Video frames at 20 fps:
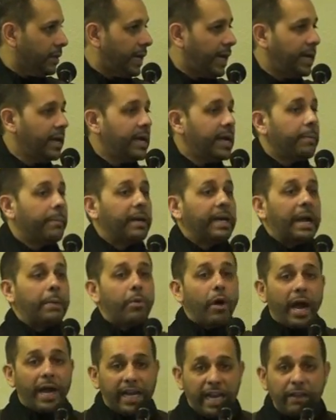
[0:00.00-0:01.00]
Okay? But
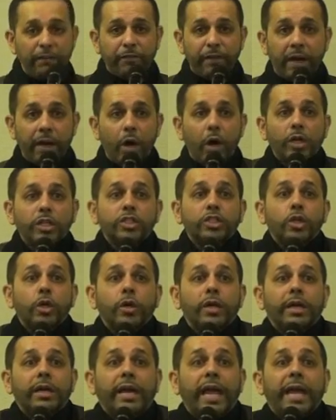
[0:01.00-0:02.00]
Abu Hanifa
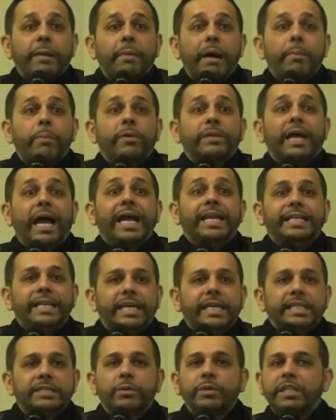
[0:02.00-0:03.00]
also came up with
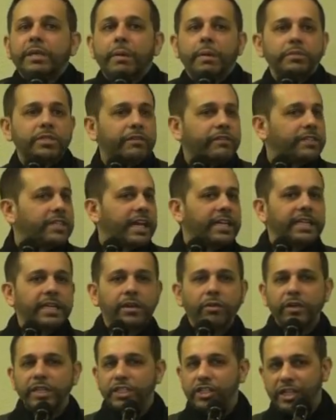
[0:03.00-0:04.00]
ideas which Imam Ja'far
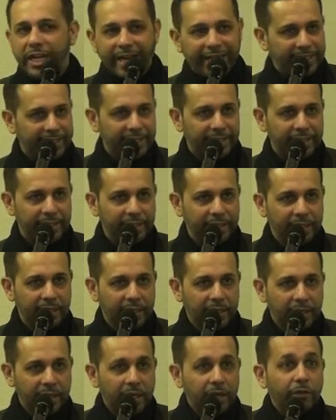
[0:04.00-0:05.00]
al-Sadiq rejected.
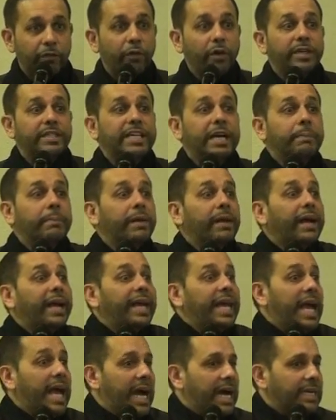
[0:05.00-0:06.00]
For example,
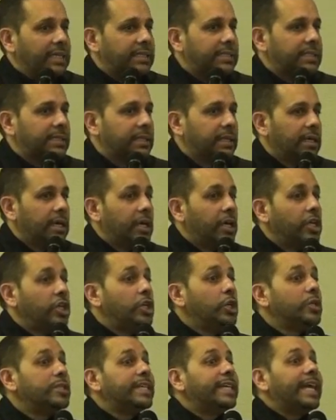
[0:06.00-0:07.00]
qiyas,
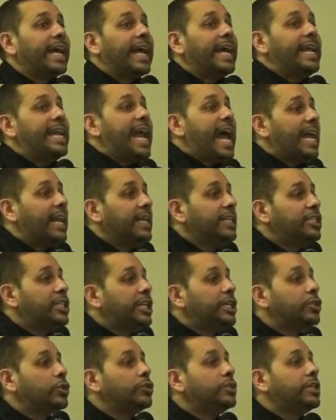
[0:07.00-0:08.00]
using
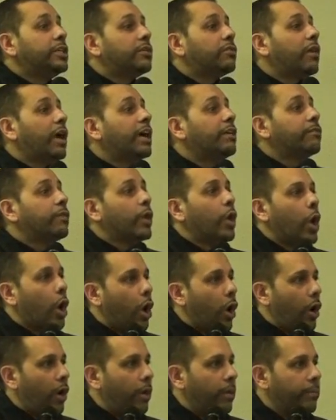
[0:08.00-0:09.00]
analogy to derive
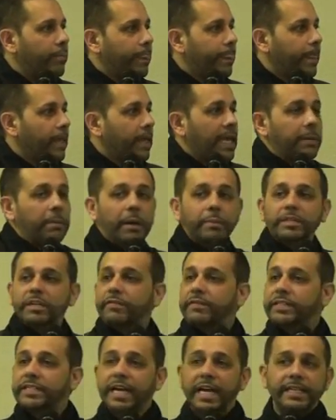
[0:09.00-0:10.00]
law. Imam
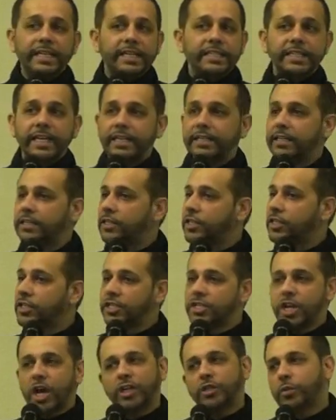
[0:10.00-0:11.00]
Ja'far al-Sadiq said, this
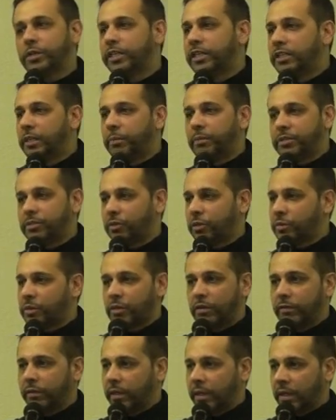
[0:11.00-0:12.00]
is not within the
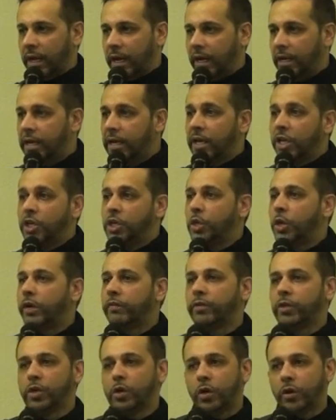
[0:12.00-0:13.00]
prescription of Allah. You
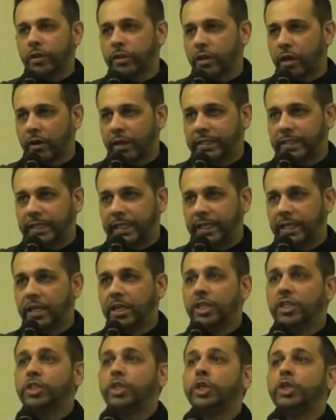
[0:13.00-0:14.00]
have no authority
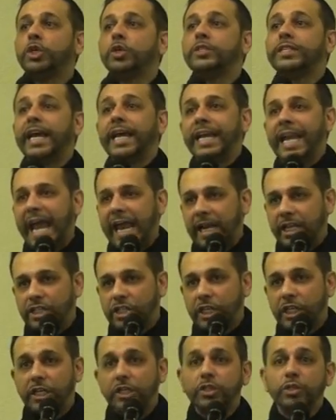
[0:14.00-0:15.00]
to use
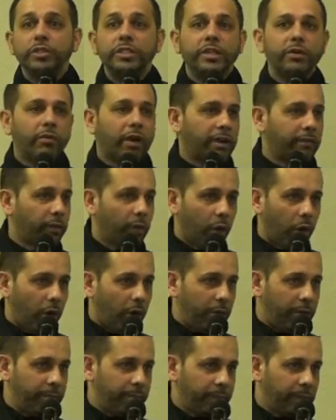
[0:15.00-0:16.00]
analogy to derive
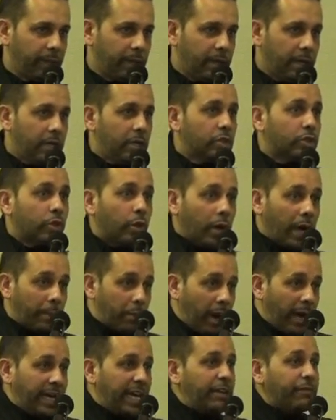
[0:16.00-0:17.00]
law. So
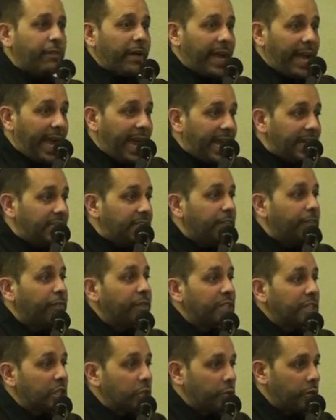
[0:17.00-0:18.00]
Abu Hanifa had
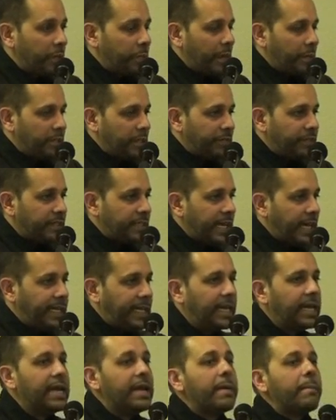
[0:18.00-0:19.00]
differences with Imam Ja'far
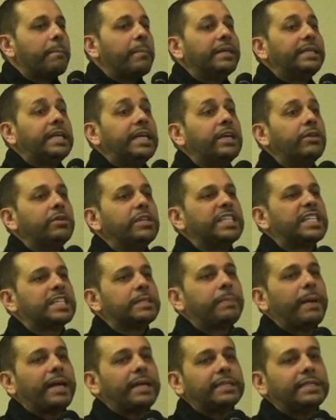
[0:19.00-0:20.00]
al-Sadiq, but he
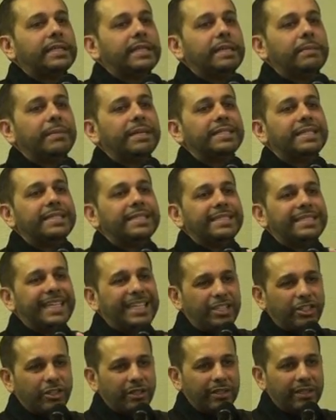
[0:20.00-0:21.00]
respected him as his
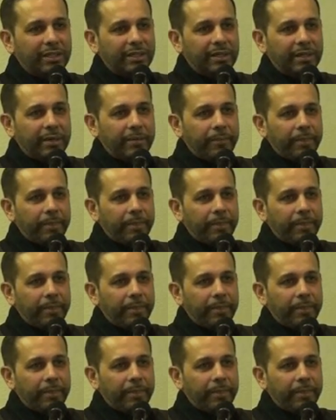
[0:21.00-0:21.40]
teacher.